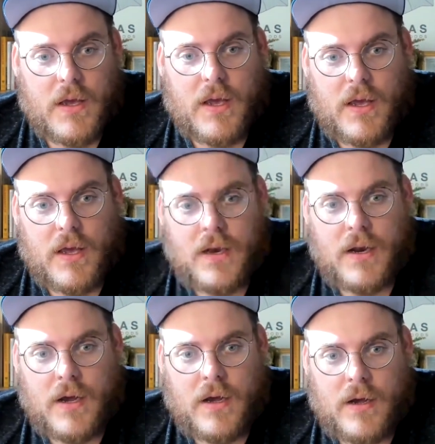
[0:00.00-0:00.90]

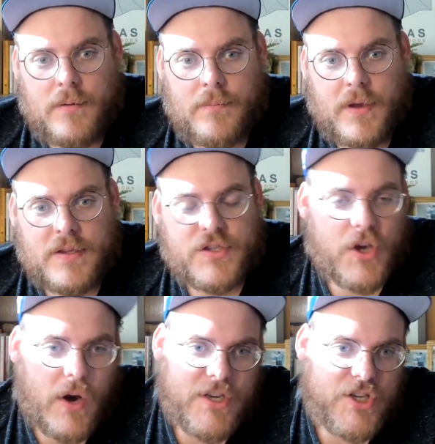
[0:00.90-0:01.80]
And
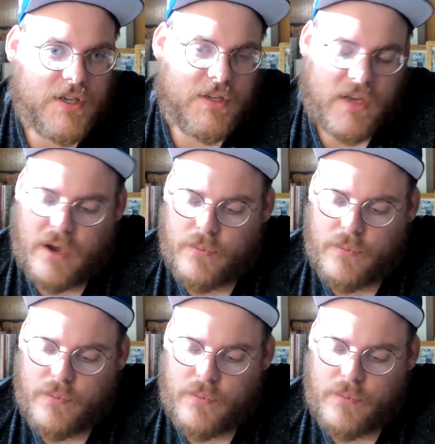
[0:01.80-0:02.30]
so I